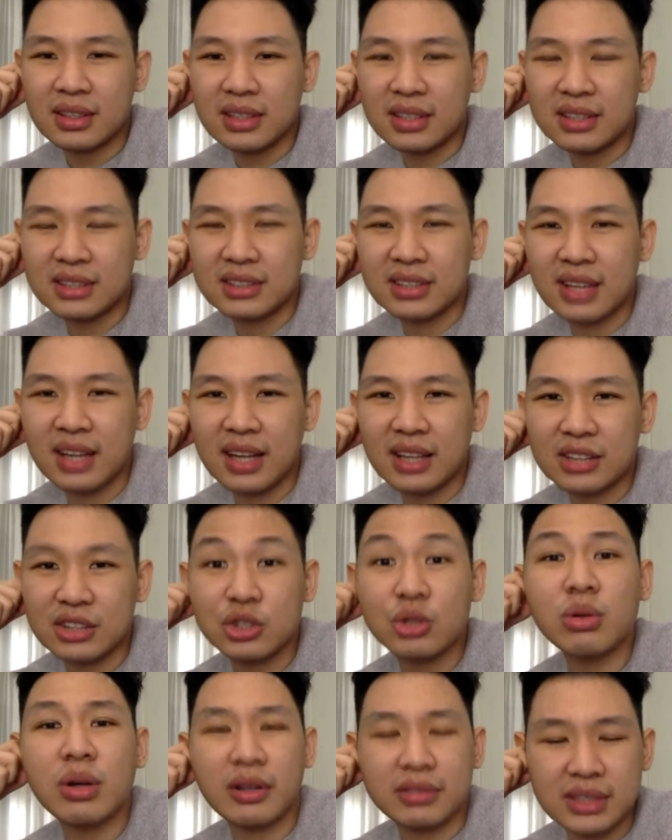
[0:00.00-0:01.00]
is
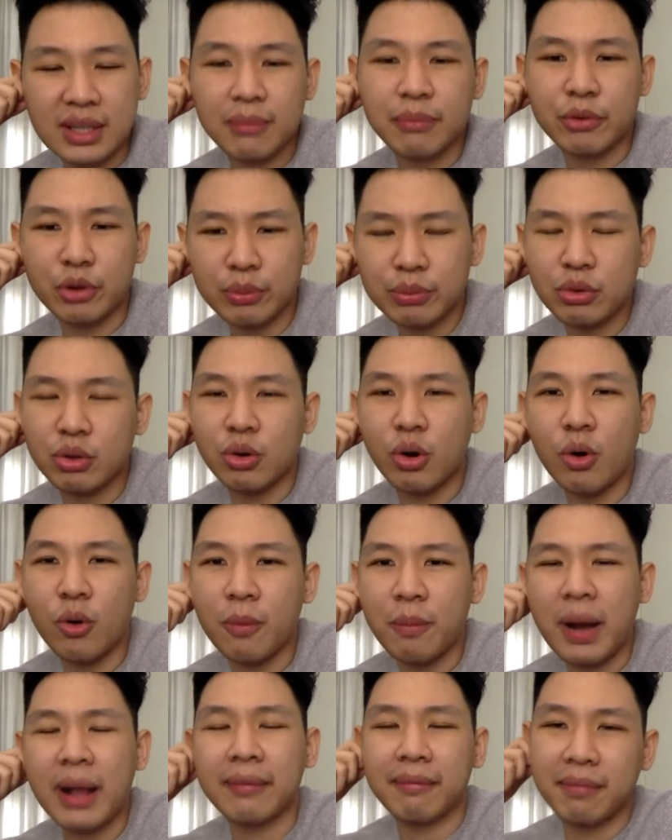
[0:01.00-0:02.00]
still have some room to
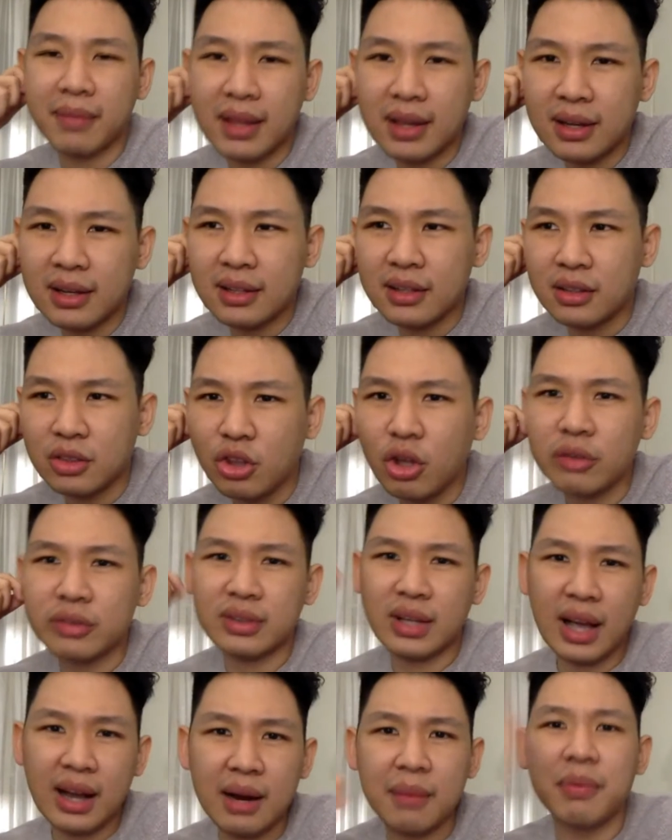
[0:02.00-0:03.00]
go, but
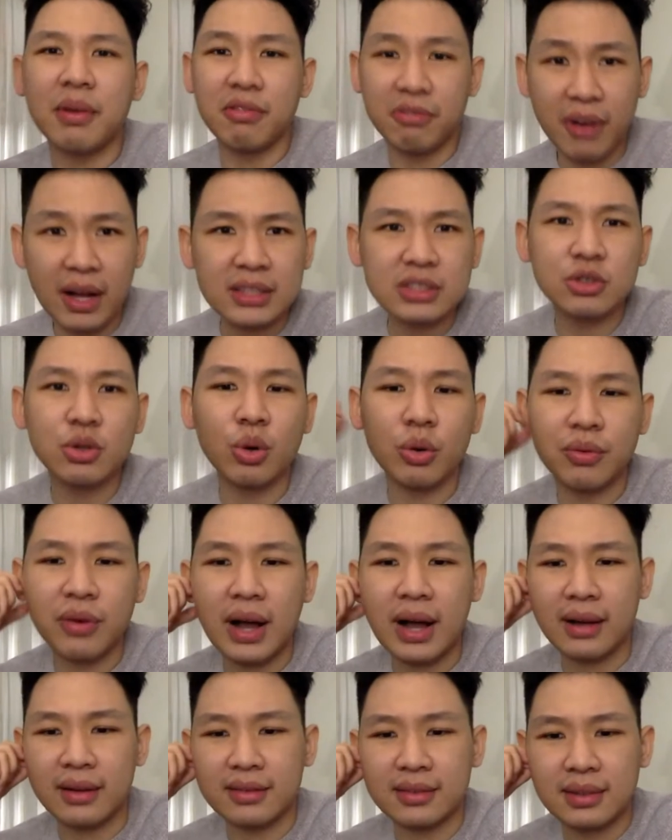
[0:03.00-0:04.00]
not gonna be fast growth.
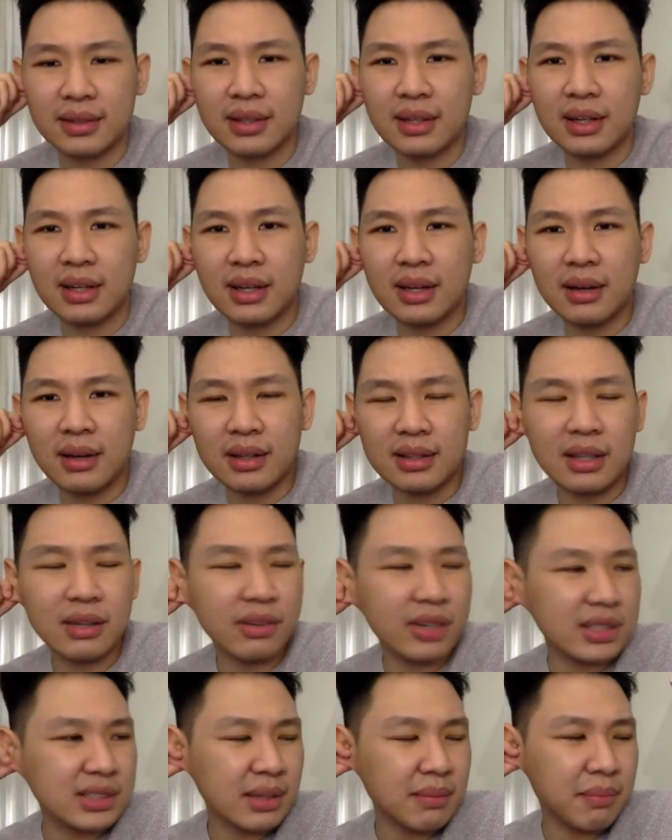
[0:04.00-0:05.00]

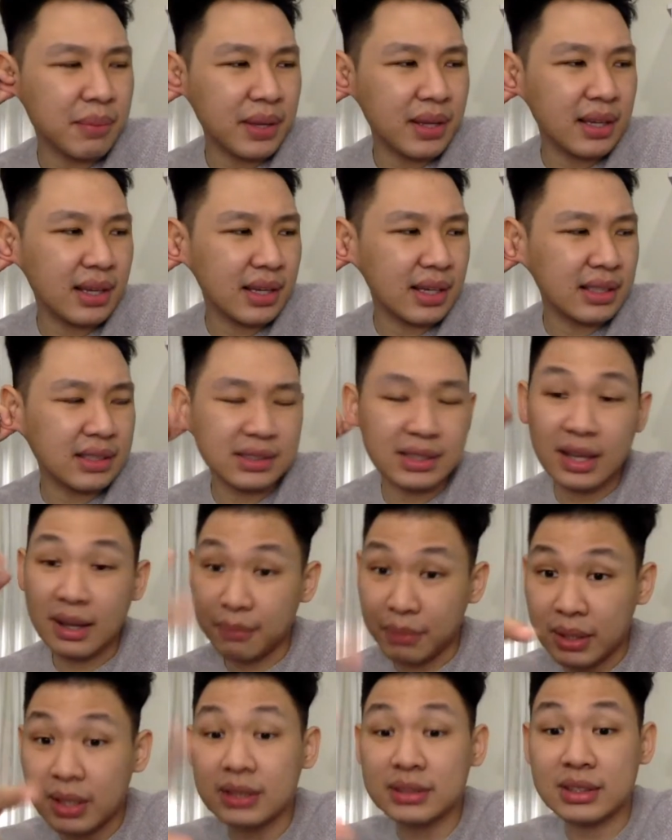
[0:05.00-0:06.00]
The reason being is
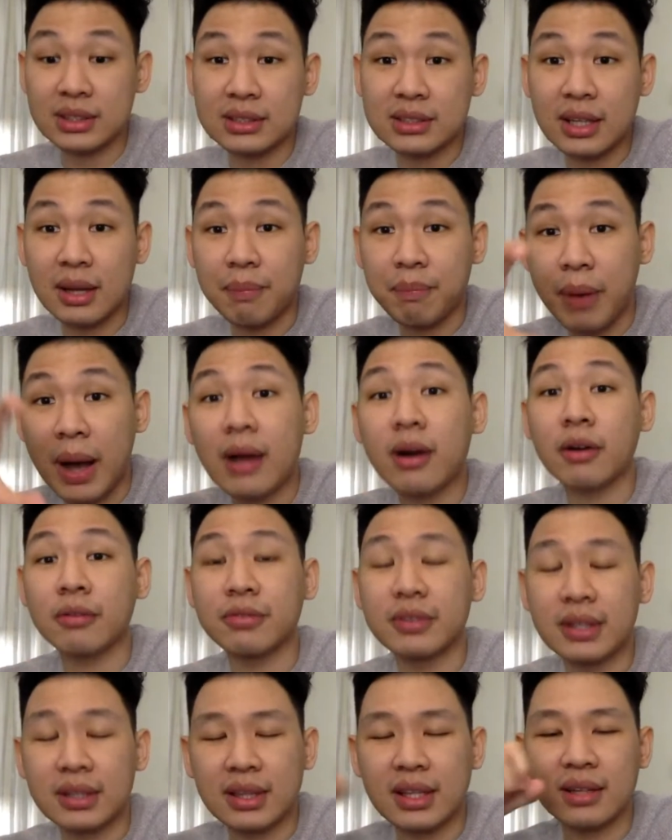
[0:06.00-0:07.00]
because it's a part
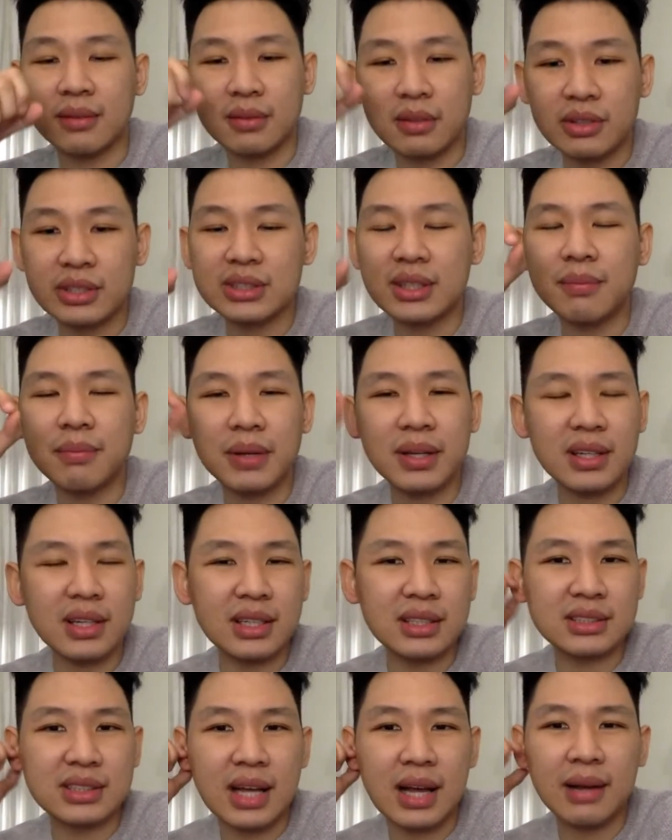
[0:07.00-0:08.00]
of the thing. The reason being
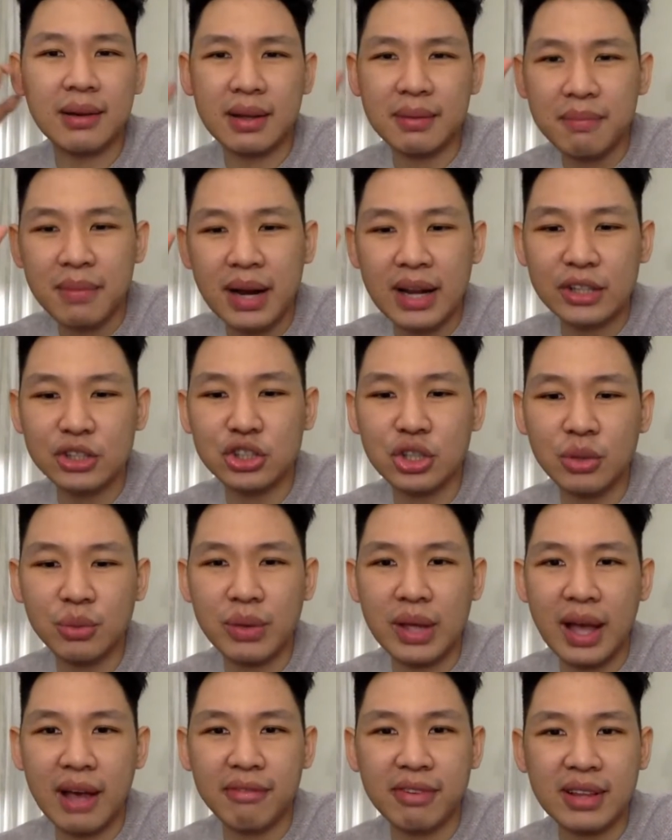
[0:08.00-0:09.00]
is in Malaysia,
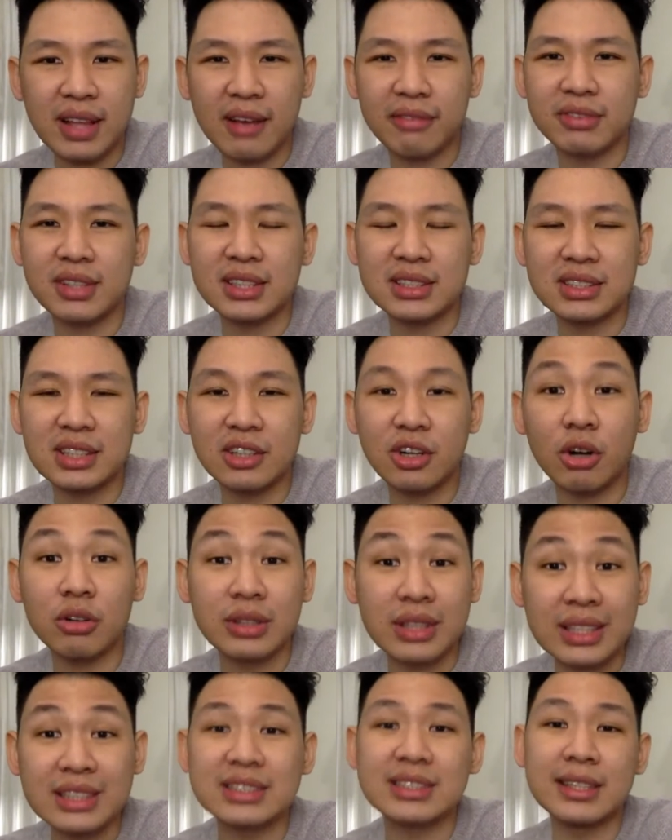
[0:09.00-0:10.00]
we haven't have this thing
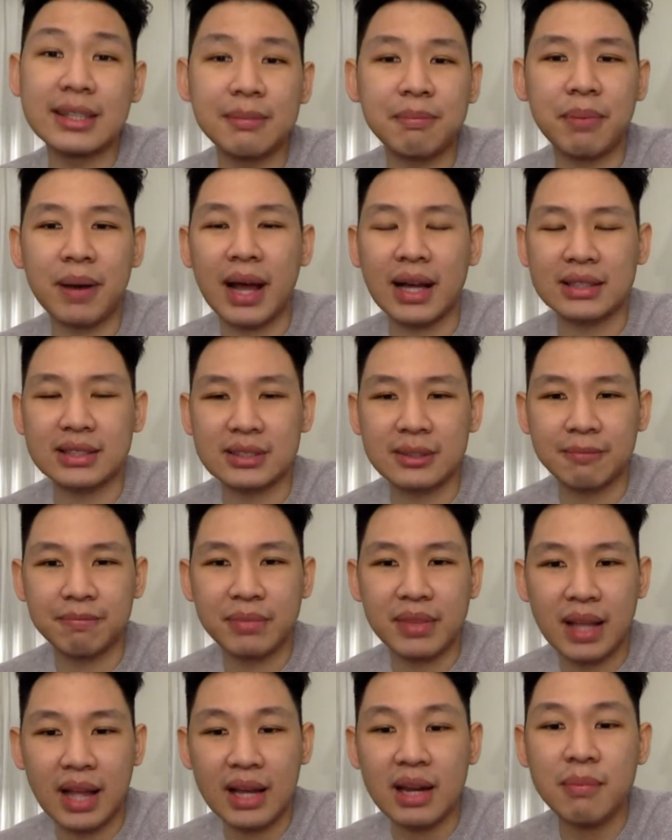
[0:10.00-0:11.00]
called Disney Plus.
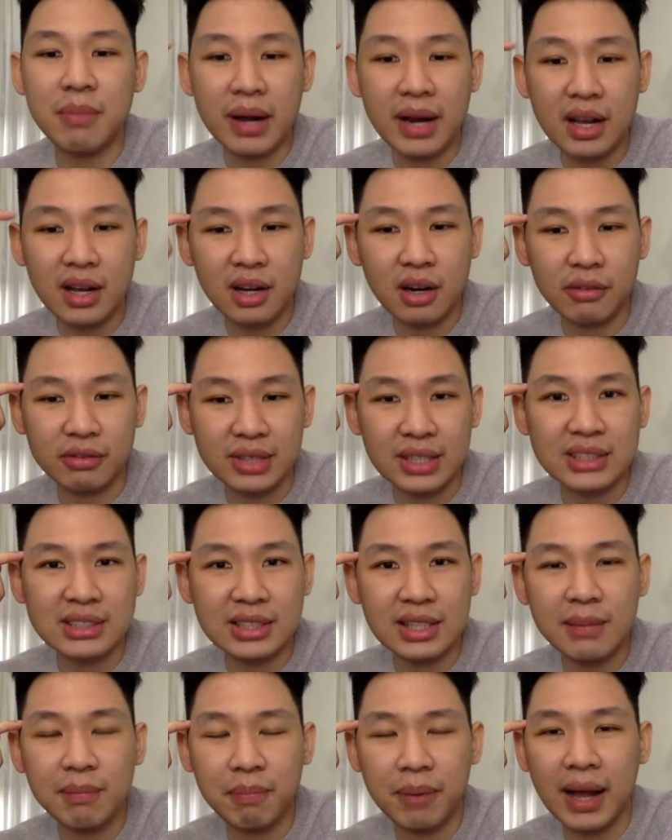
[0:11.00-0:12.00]
Anybody heard of
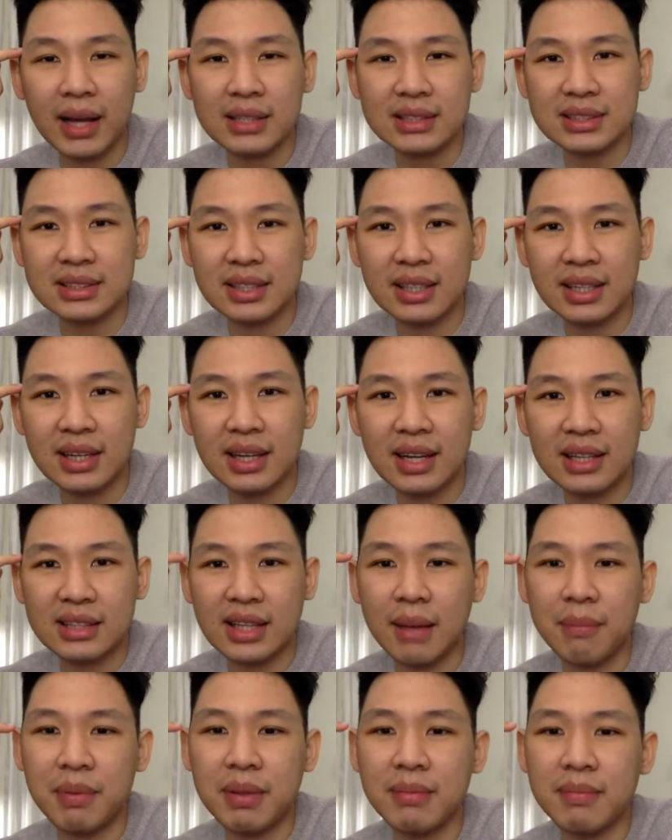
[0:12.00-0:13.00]
Disney Plus?
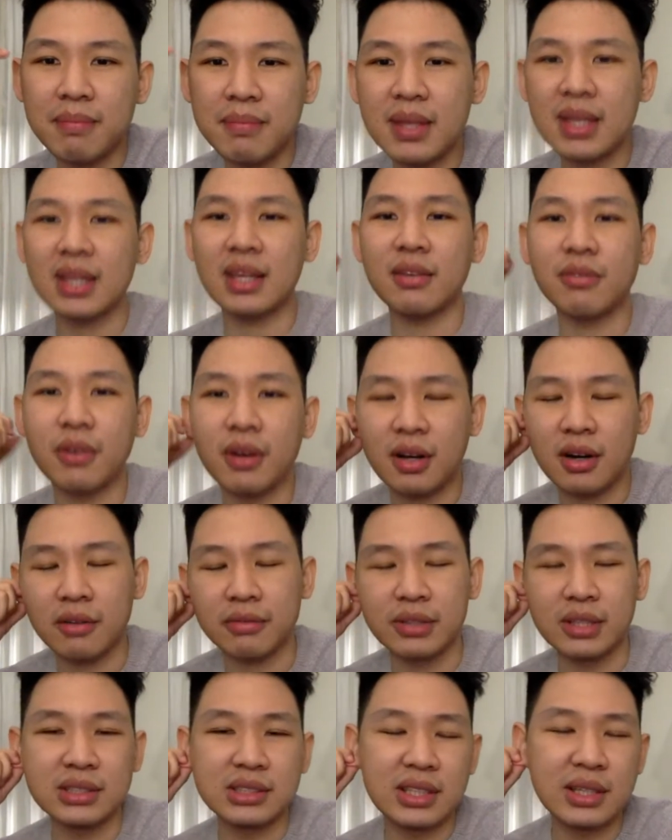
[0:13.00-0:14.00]
Type in me if you heard
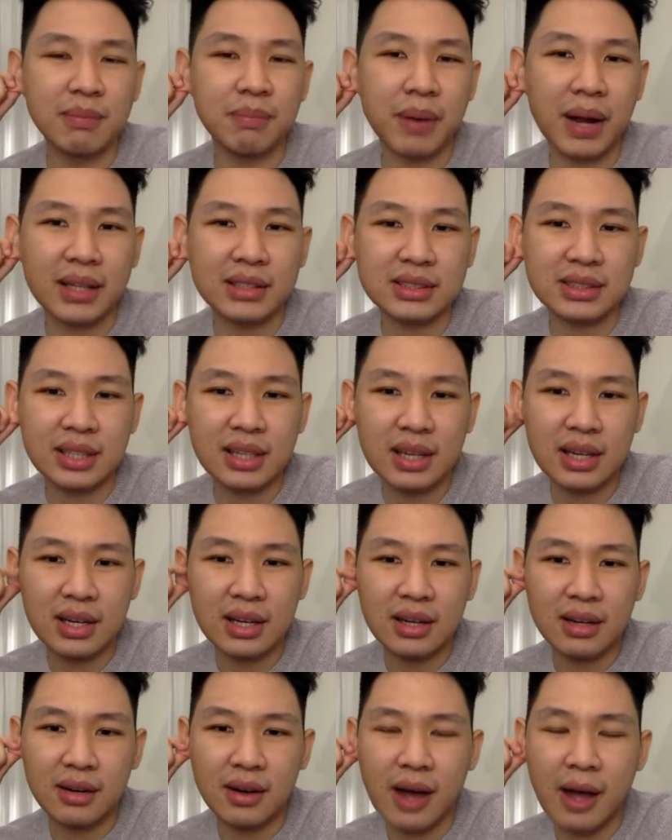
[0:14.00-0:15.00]
of Disney Plus,
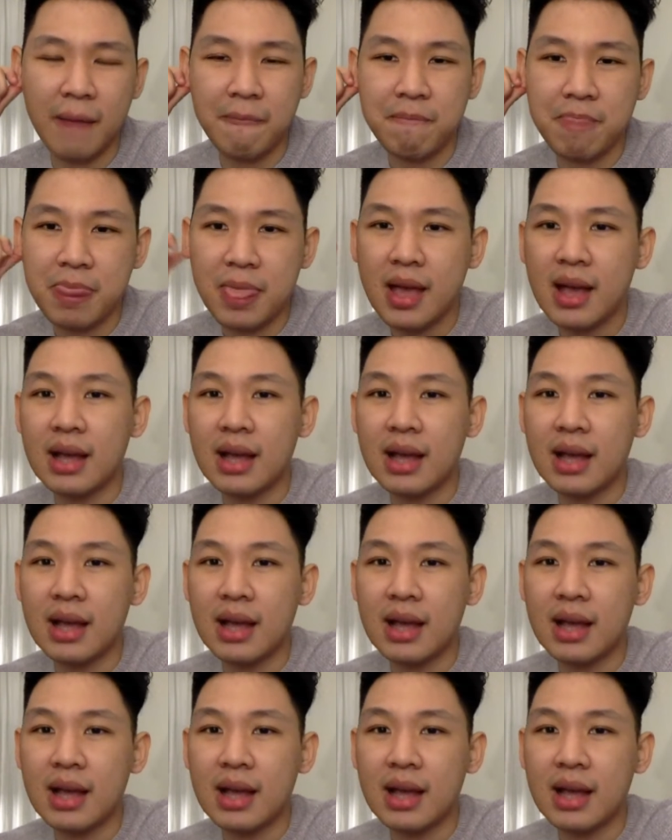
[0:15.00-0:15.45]
right?